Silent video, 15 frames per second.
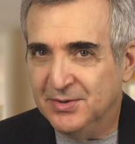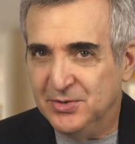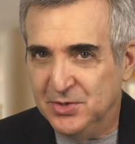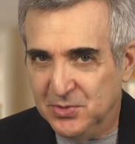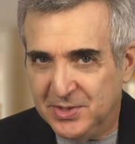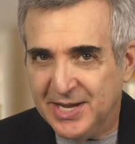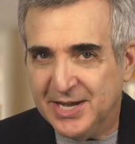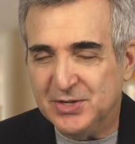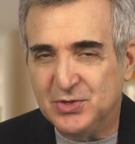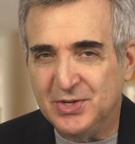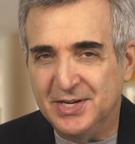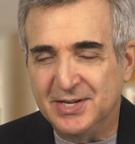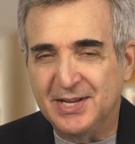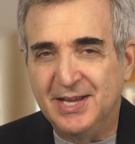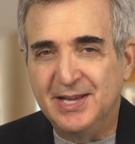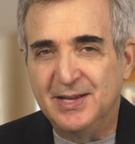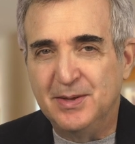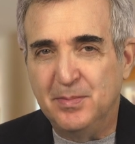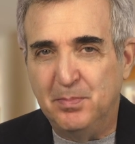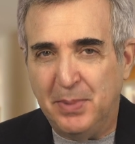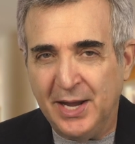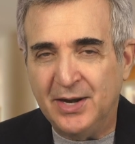You guessed it,
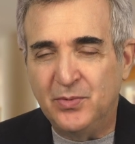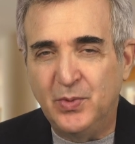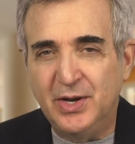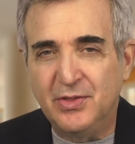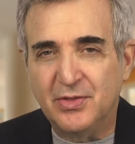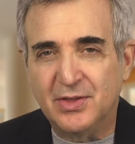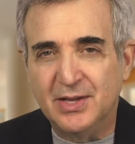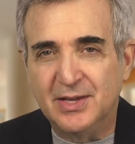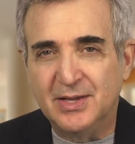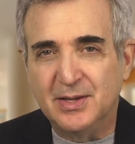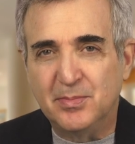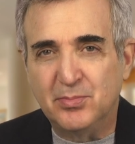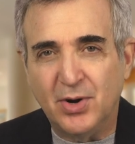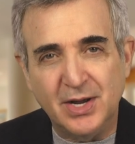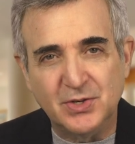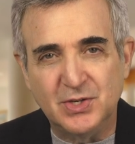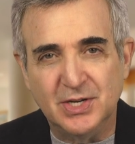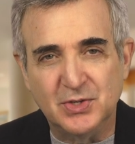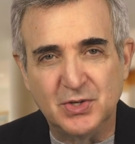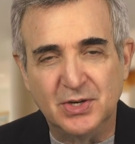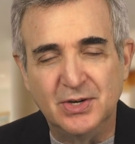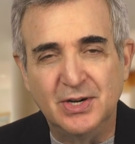bandwidth,
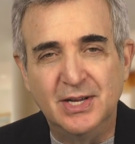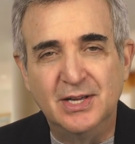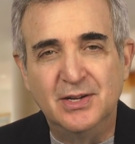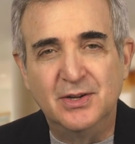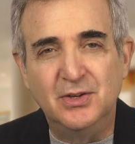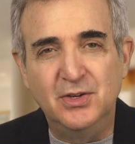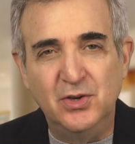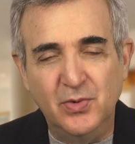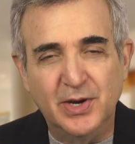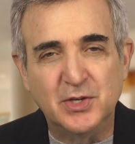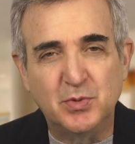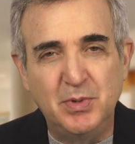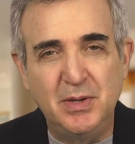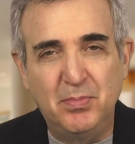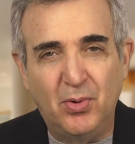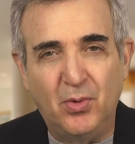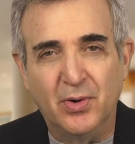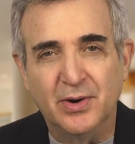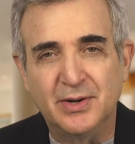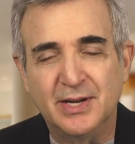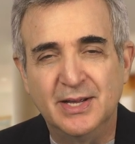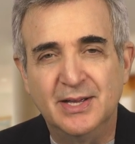processor, USB
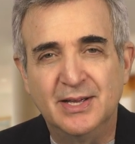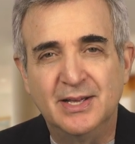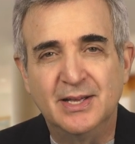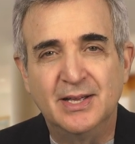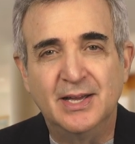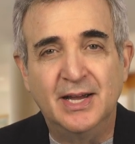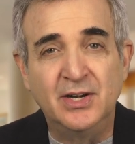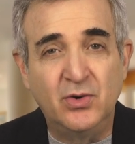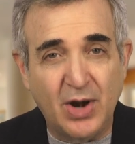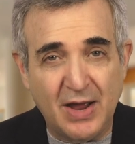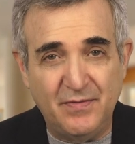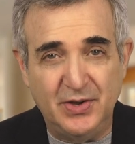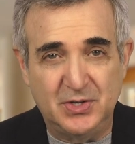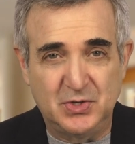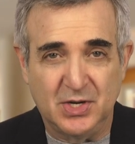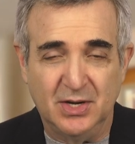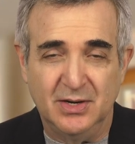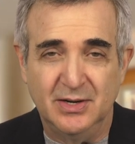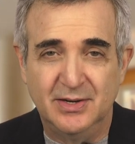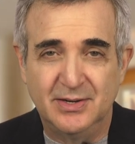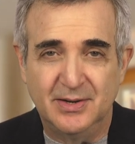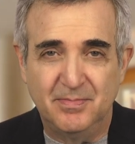port, and graphics
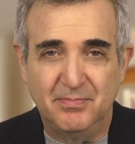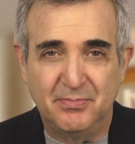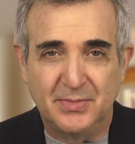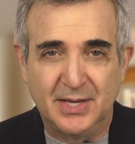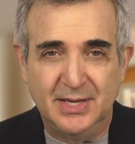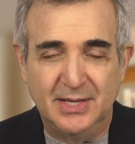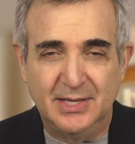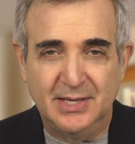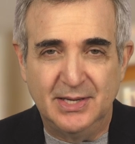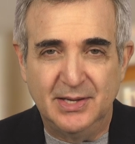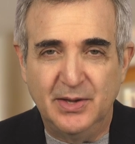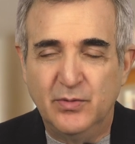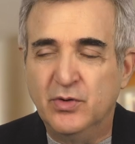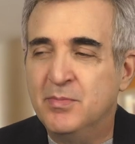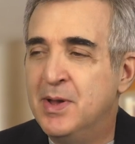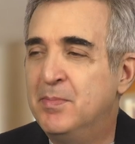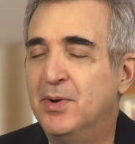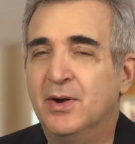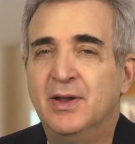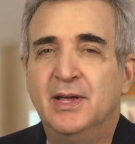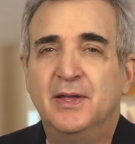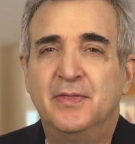card.
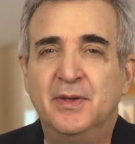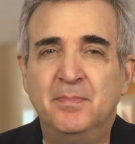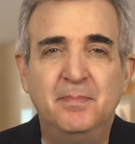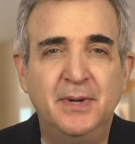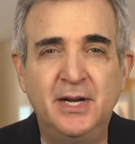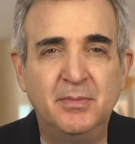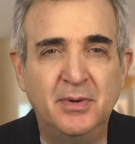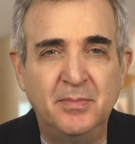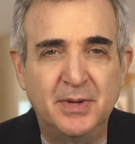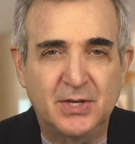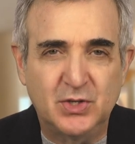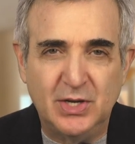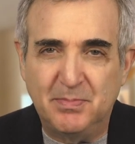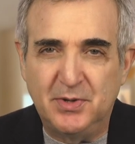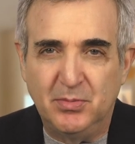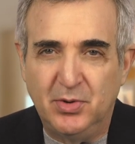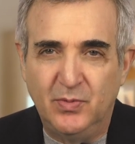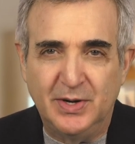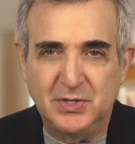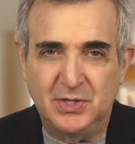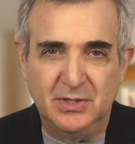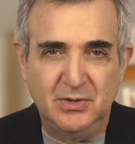Remember, the minimum acceptable
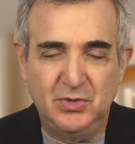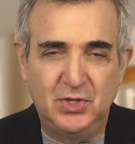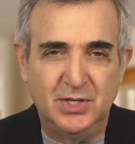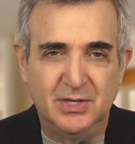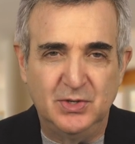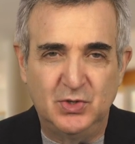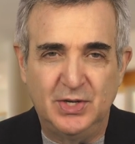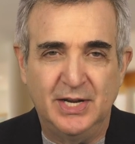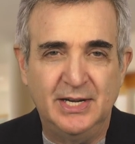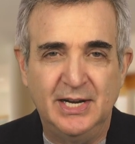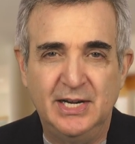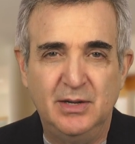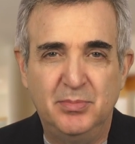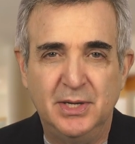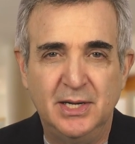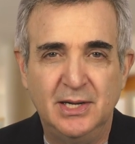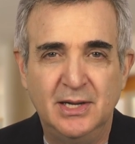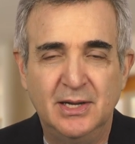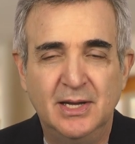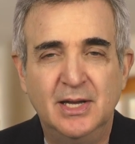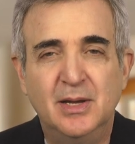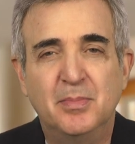resolution is 1080p,
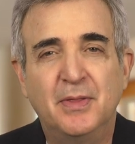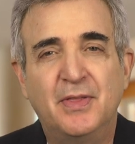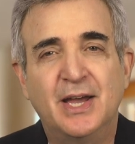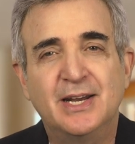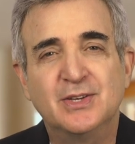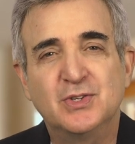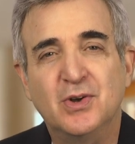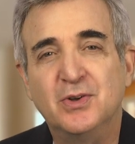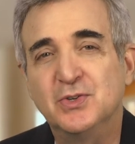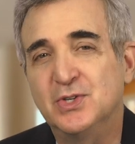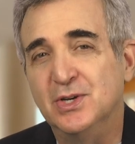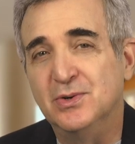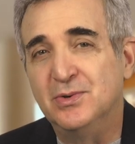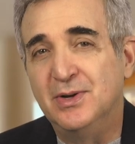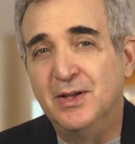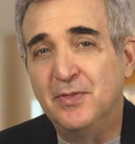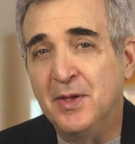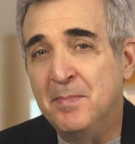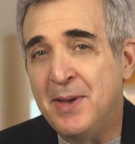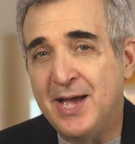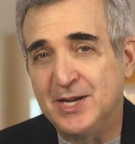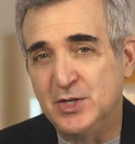but that is also the
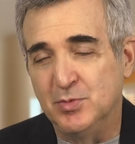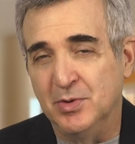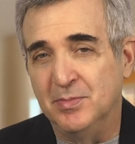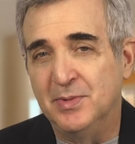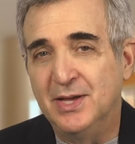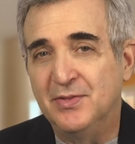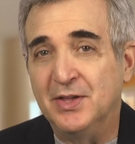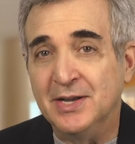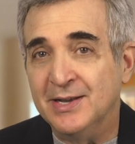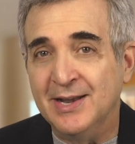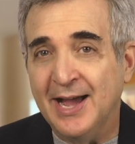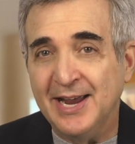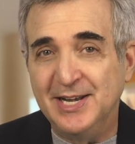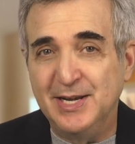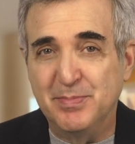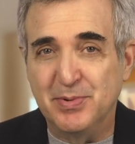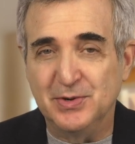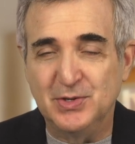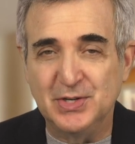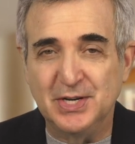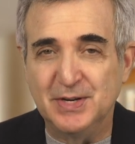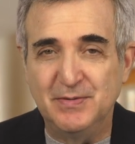maximum that
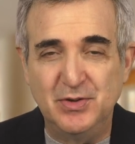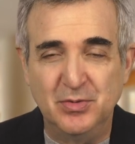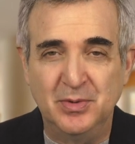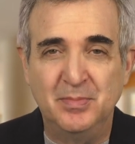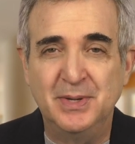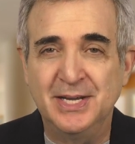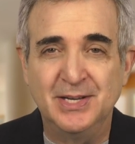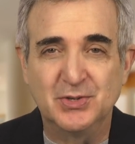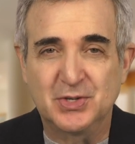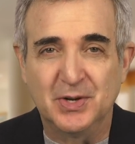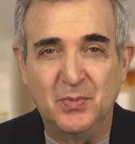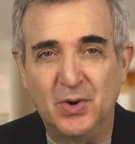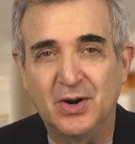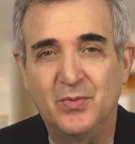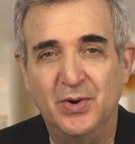90% of human beings can work